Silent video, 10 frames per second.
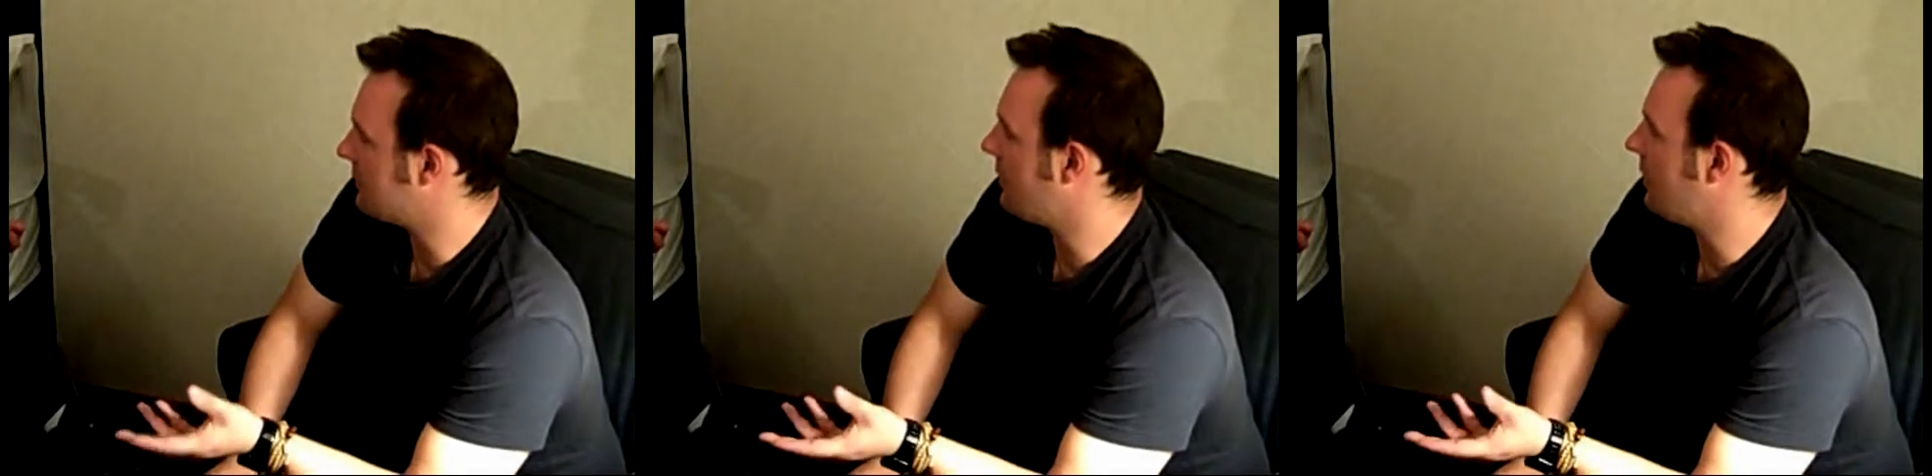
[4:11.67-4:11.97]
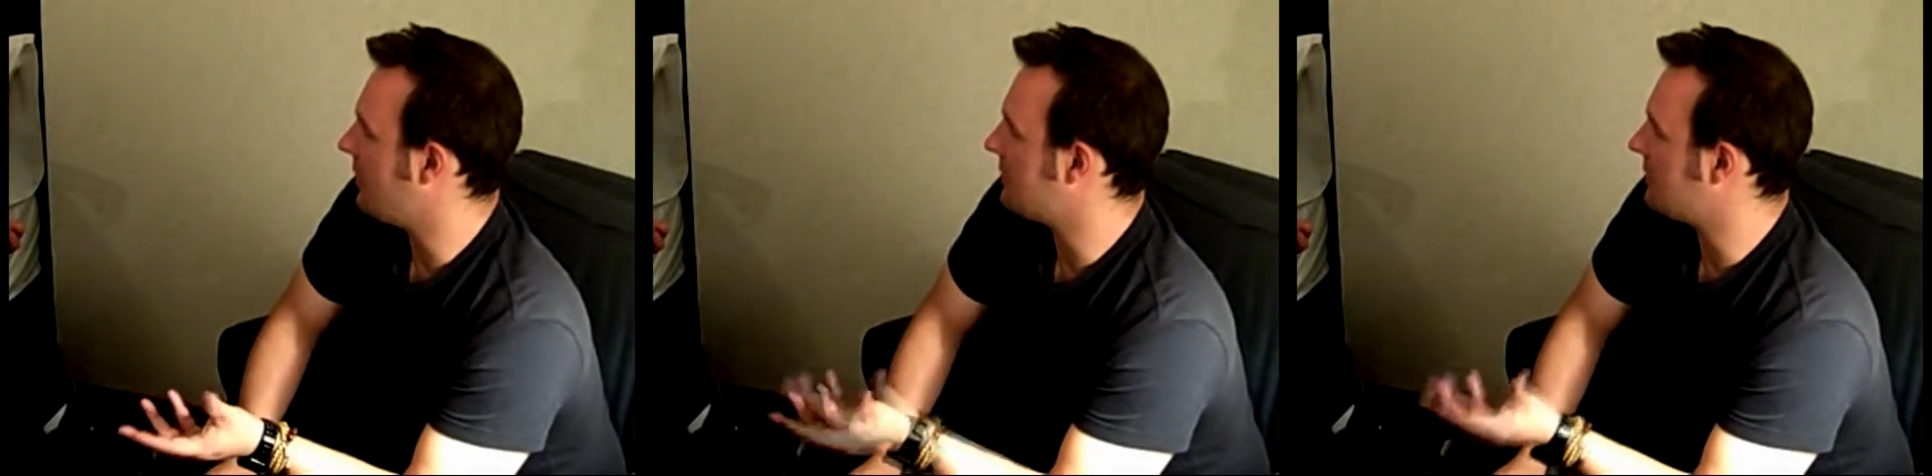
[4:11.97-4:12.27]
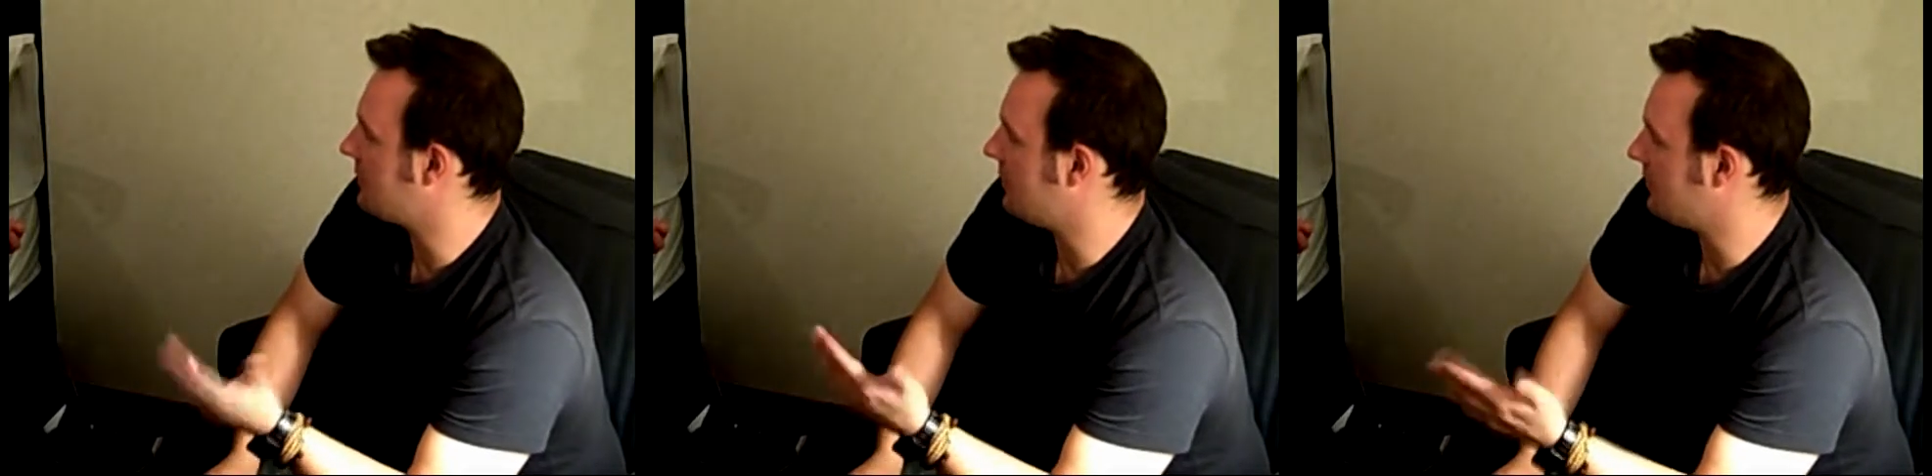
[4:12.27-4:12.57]
time,
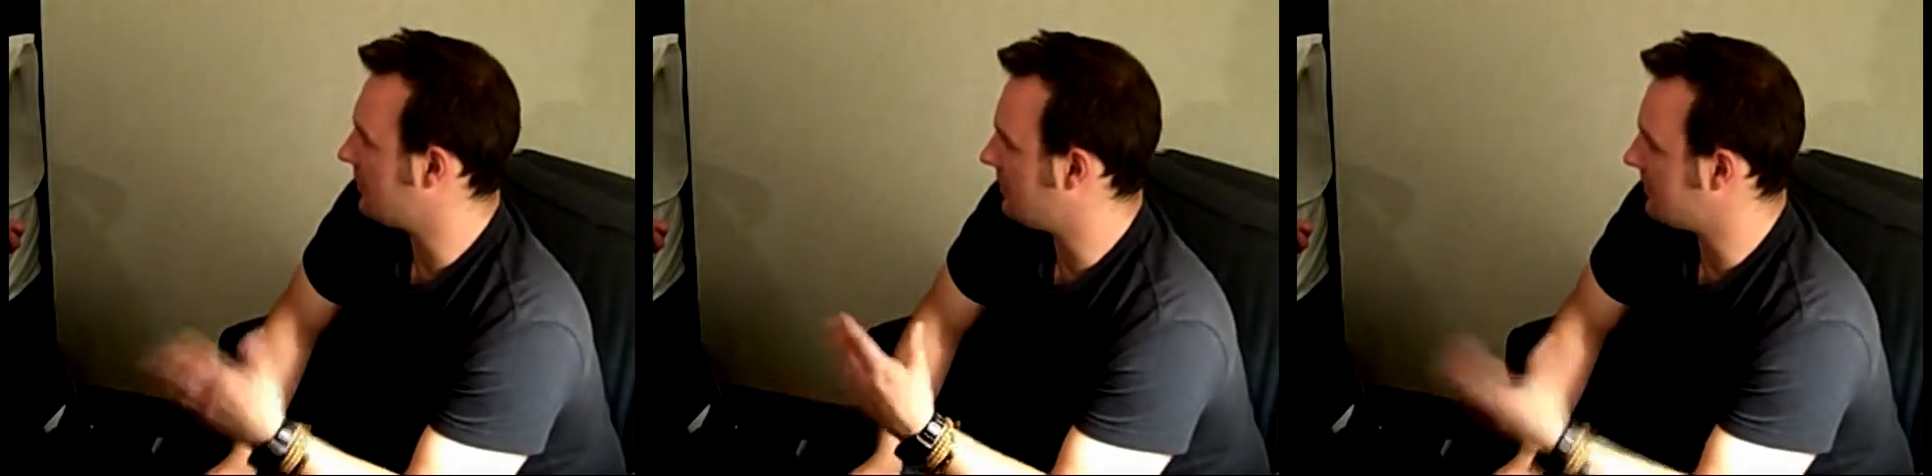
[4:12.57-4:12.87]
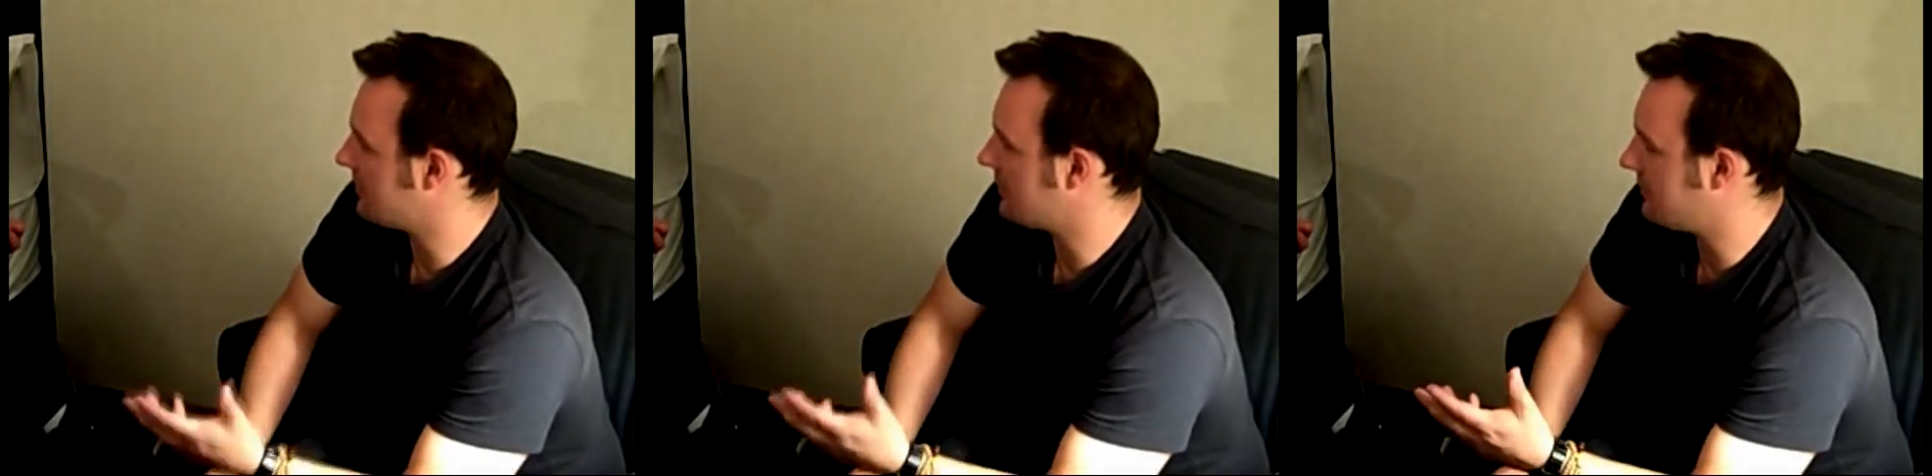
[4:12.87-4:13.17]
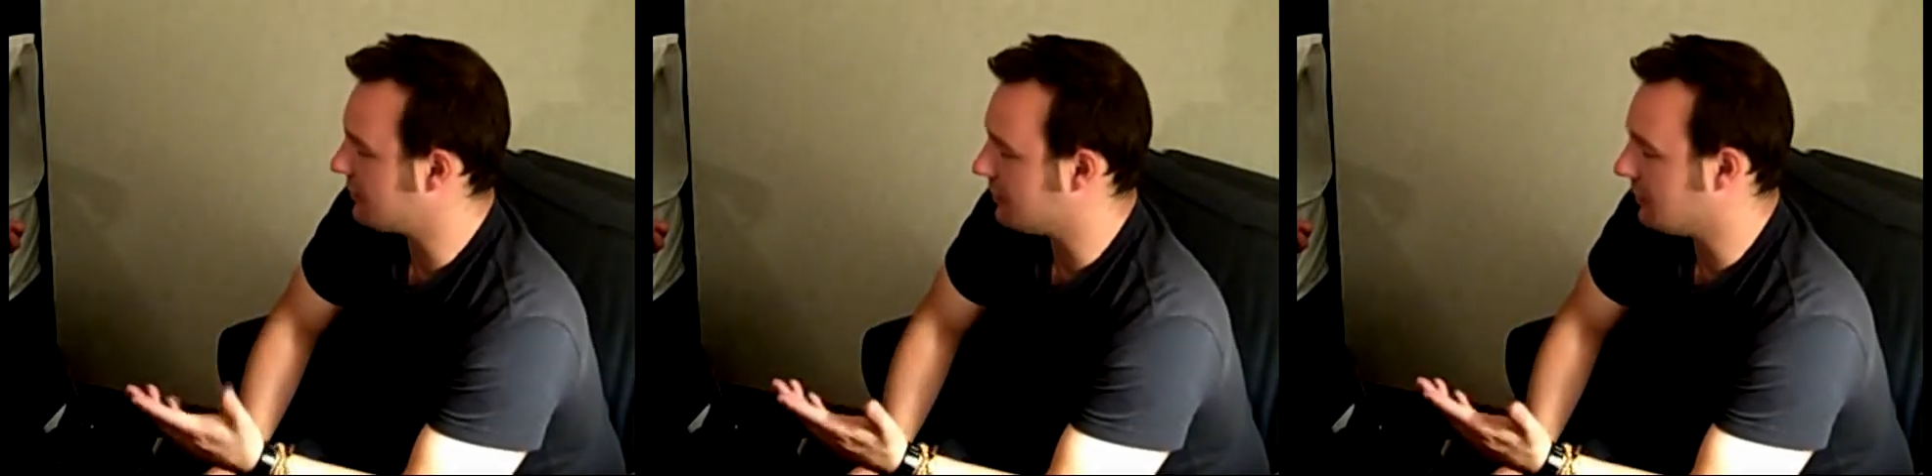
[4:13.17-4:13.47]
on the Commodore
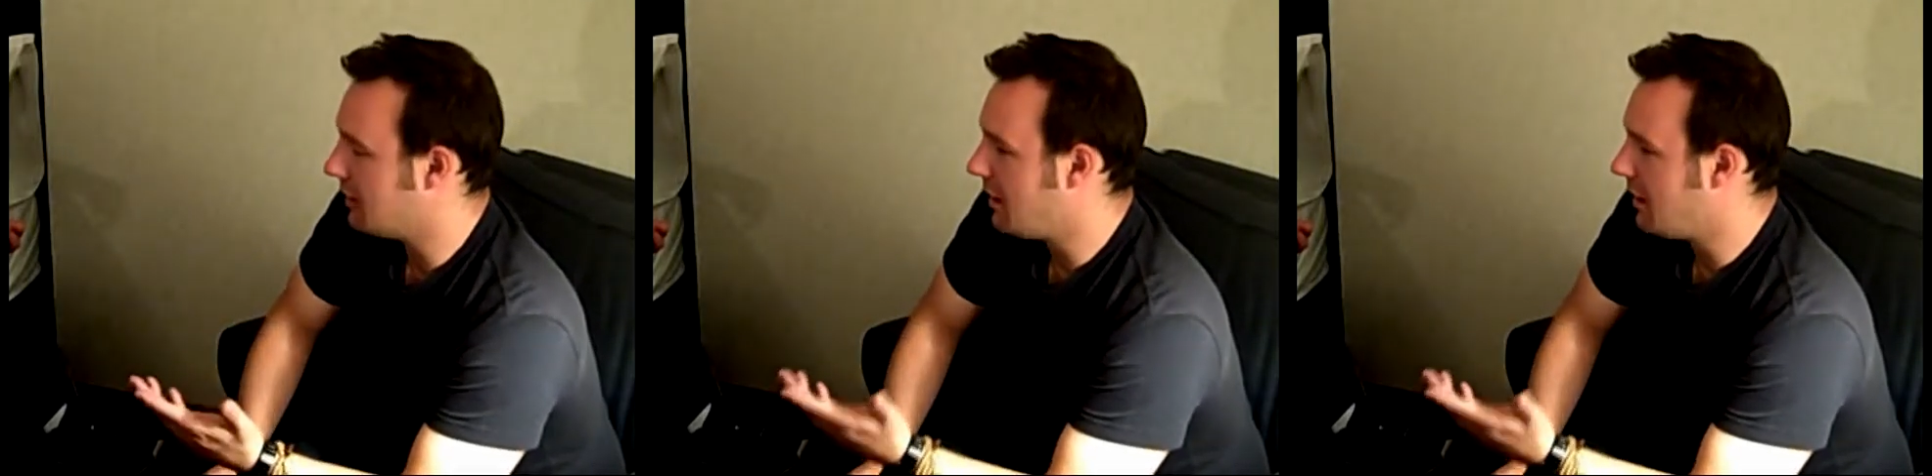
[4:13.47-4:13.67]
64.